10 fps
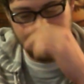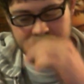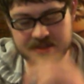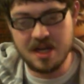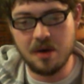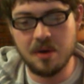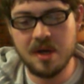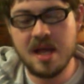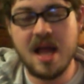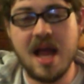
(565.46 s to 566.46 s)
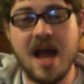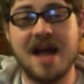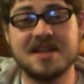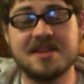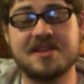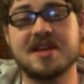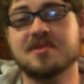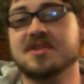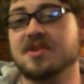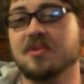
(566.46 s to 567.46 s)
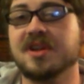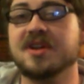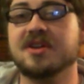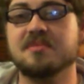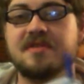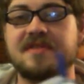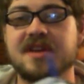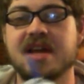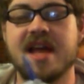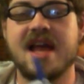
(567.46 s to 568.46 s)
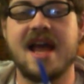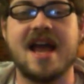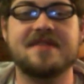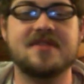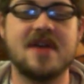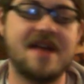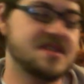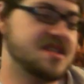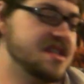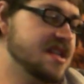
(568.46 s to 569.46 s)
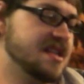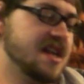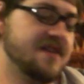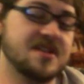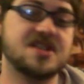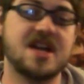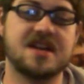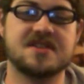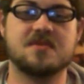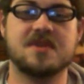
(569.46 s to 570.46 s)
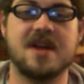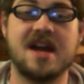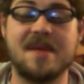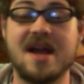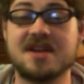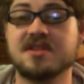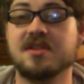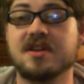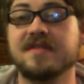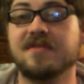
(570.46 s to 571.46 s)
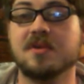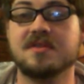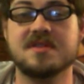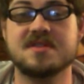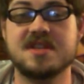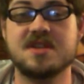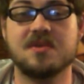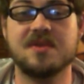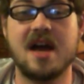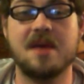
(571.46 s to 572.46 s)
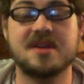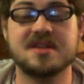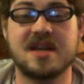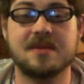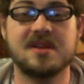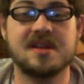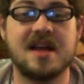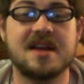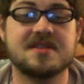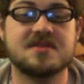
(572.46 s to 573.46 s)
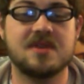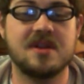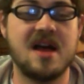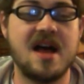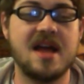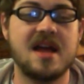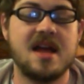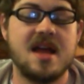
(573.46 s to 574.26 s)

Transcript: So I did think it was a really good movie, and if you haven't seen it, definitely check this one out. I'm actually looking forward to the sequel now because I really like this one a lot.